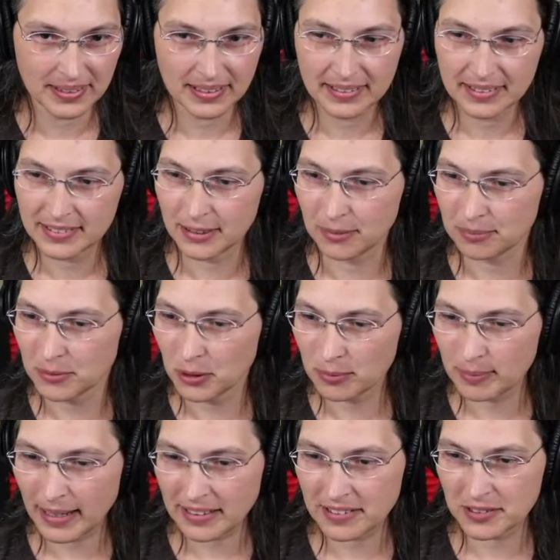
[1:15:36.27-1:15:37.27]
So going
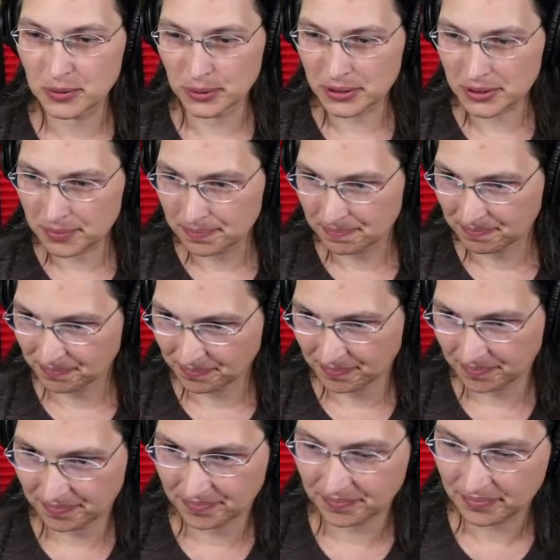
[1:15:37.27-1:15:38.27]
back to the source,
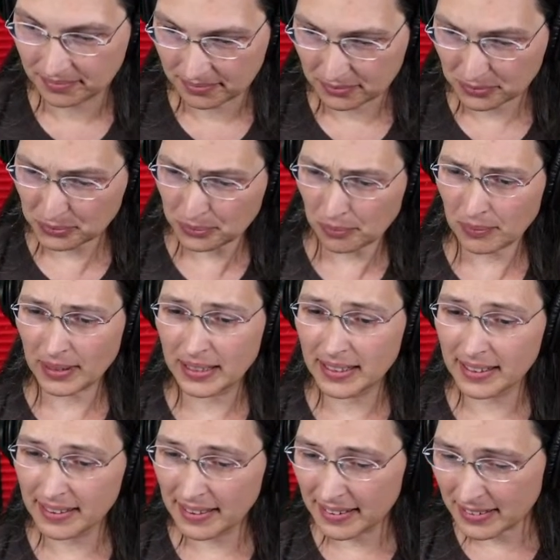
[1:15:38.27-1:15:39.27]

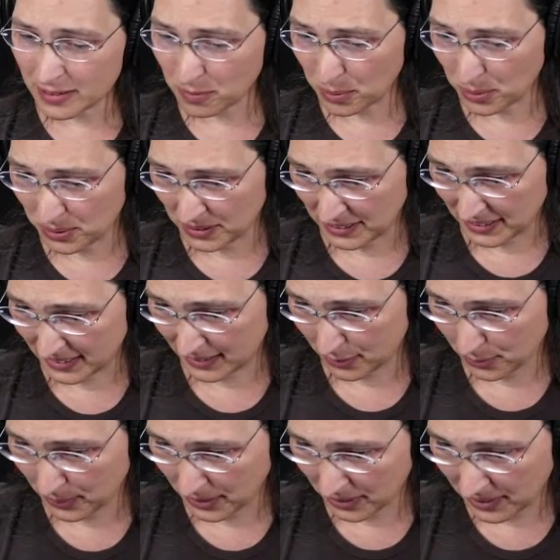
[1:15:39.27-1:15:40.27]
at this point,
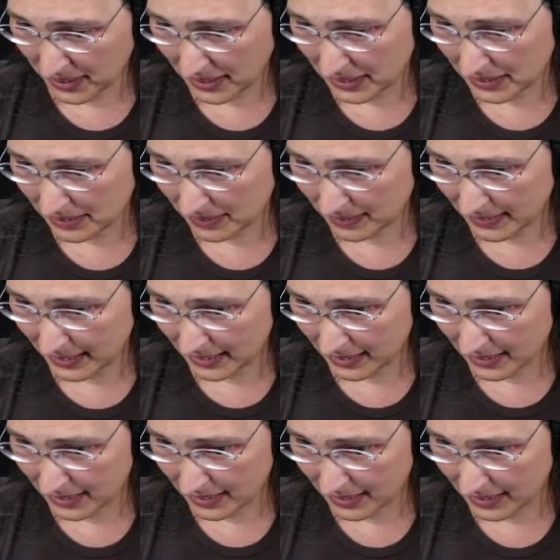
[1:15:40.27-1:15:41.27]
we are now
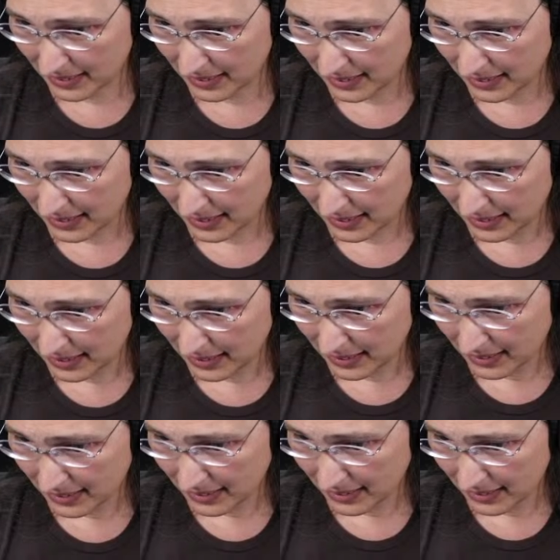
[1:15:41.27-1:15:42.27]
in
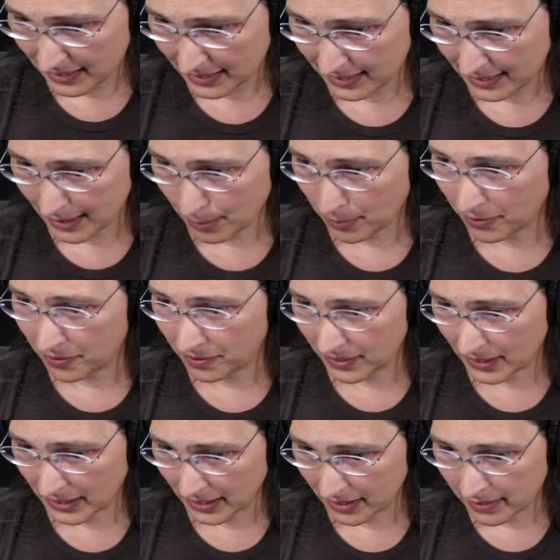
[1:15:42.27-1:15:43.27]
step
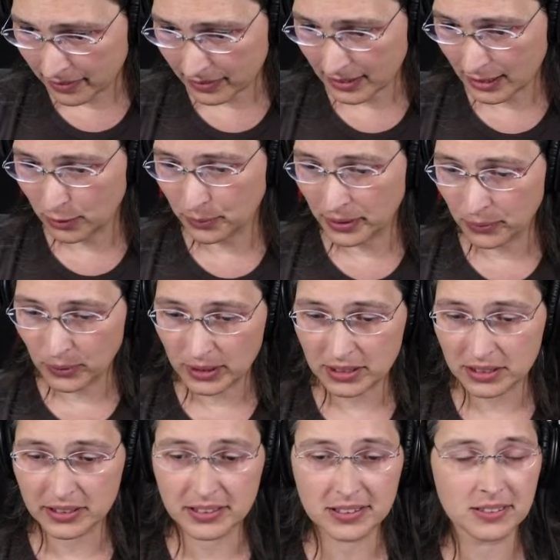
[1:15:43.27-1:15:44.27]
5, and we want
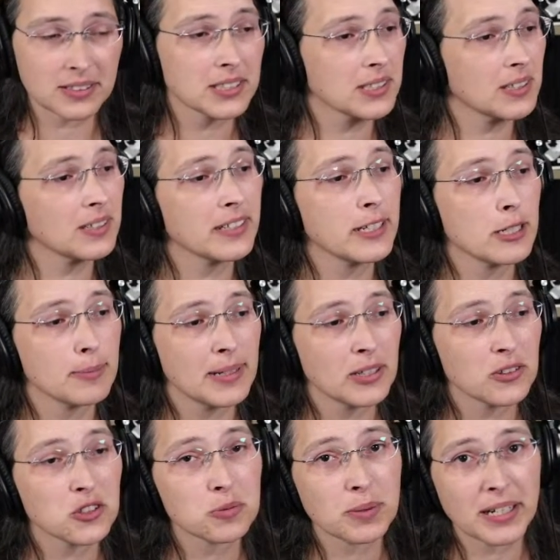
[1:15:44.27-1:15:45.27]
to start talking about
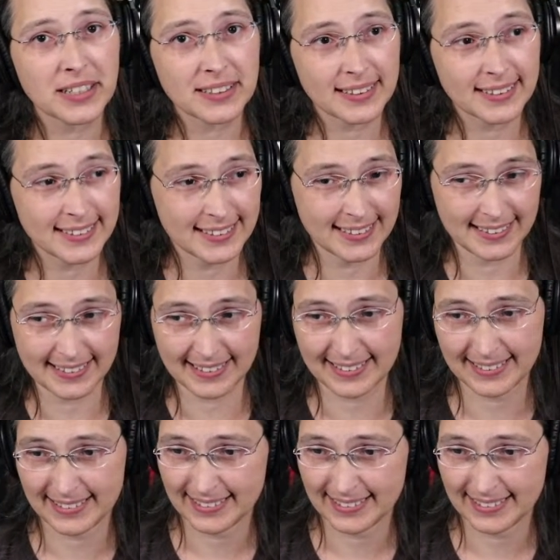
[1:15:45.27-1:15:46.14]
sprite collisions.